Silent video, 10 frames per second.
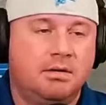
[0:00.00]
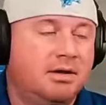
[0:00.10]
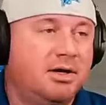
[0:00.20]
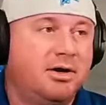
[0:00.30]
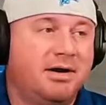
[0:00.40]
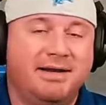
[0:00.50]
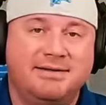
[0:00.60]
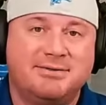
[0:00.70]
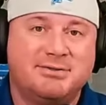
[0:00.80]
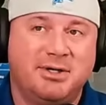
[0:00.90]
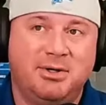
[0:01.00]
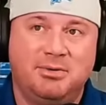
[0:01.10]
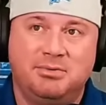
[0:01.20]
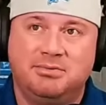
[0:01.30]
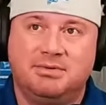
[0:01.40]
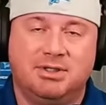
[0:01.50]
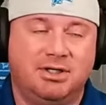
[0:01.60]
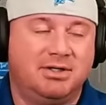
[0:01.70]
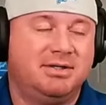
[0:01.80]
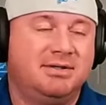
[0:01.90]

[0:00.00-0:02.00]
All right. So look,